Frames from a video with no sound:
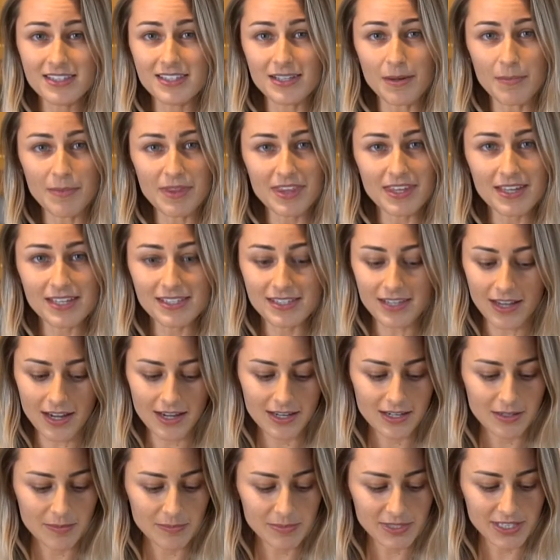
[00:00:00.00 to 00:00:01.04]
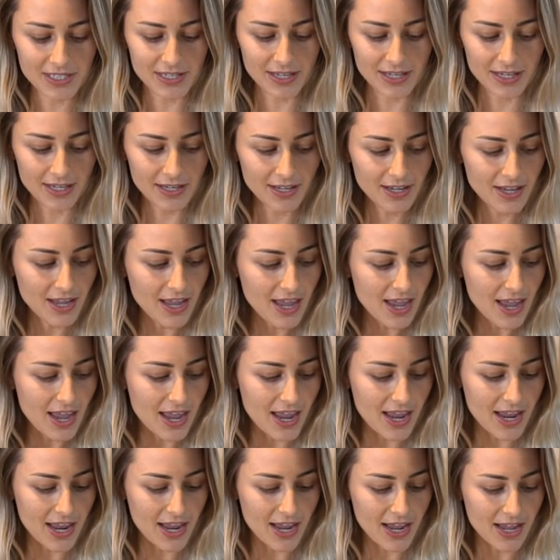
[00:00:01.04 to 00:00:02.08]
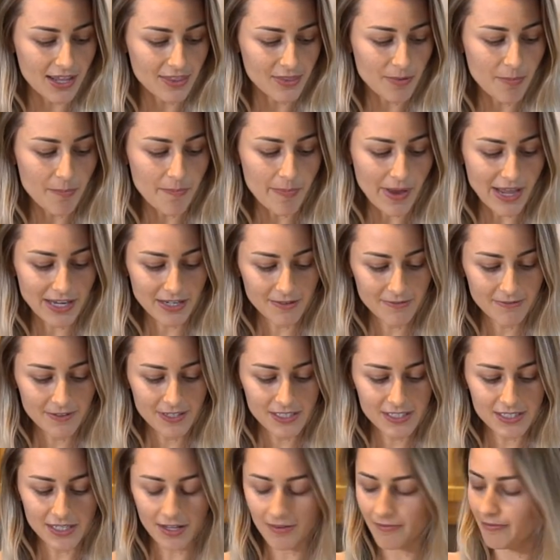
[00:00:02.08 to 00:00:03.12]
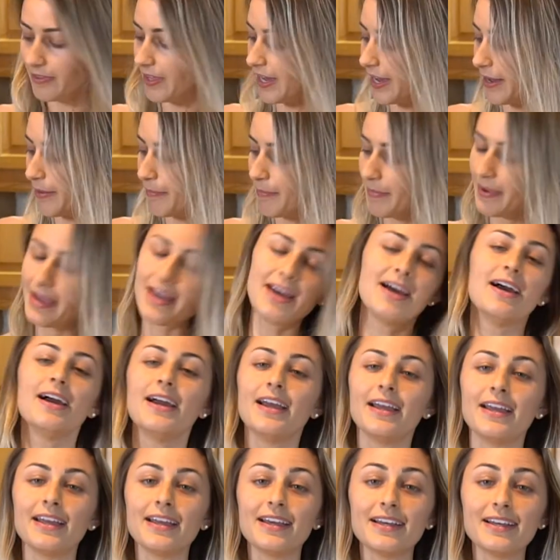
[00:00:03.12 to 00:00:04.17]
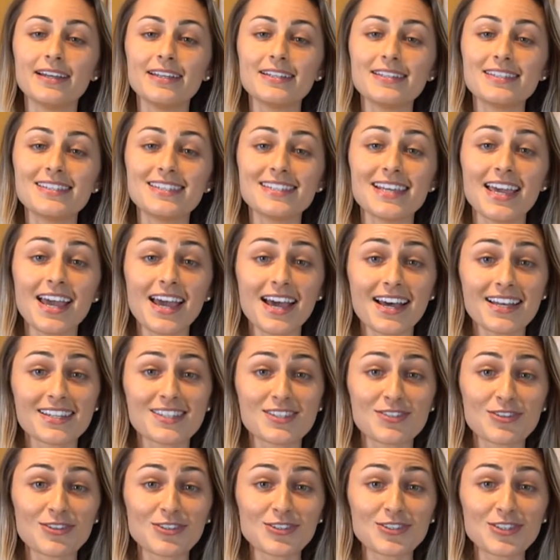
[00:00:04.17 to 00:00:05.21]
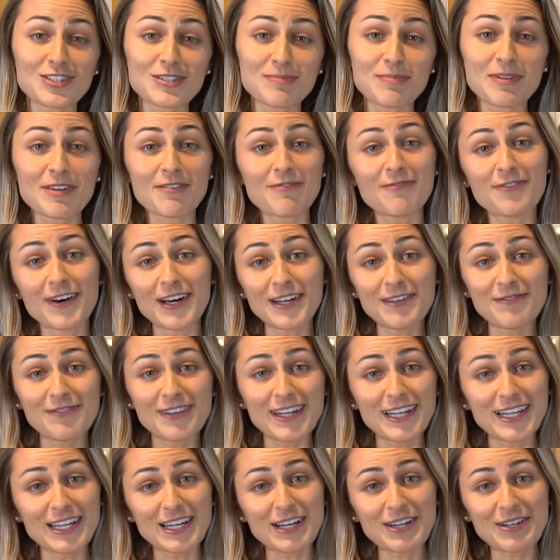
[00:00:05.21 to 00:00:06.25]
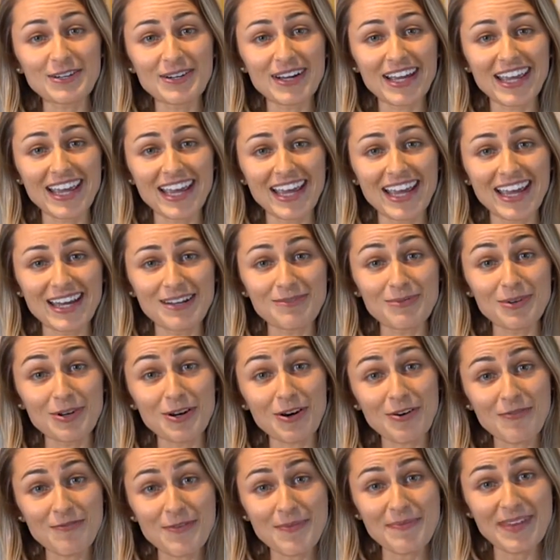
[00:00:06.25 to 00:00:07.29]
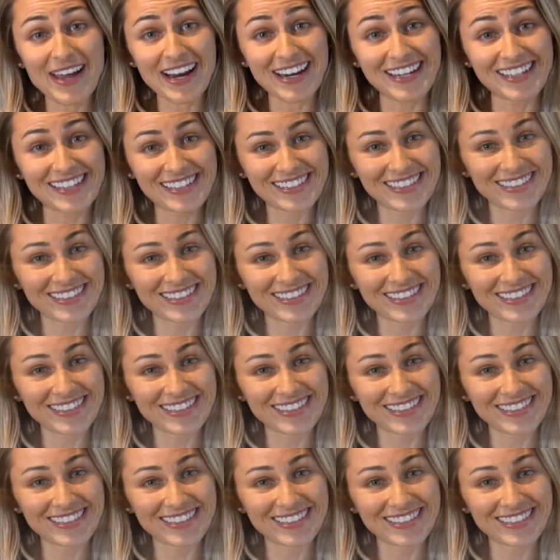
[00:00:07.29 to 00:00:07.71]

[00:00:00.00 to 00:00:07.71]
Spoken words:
some of these items in and the benefits of them. And yeah, so it'll just be a fun video and we'll go from there.